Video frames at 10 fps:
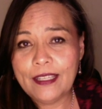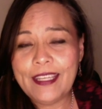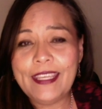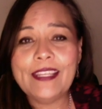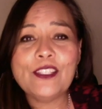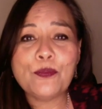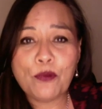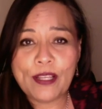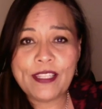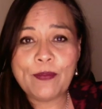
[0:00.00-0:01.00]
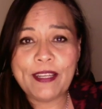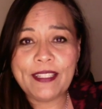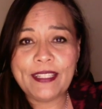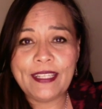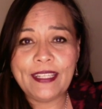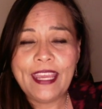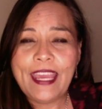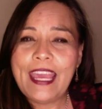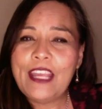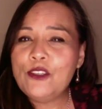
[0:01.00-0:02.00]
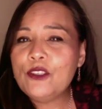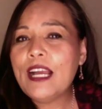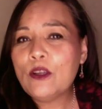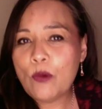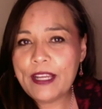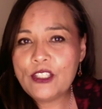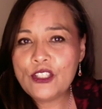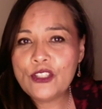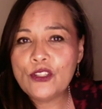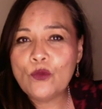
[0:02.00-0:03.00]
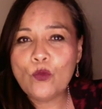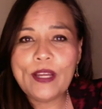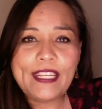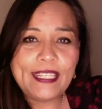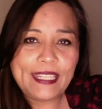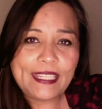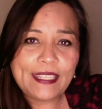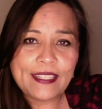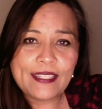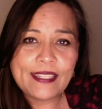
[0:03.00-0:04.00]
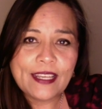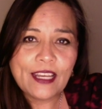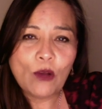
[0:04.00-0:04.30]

against prospecting and you're not quite sure what it is,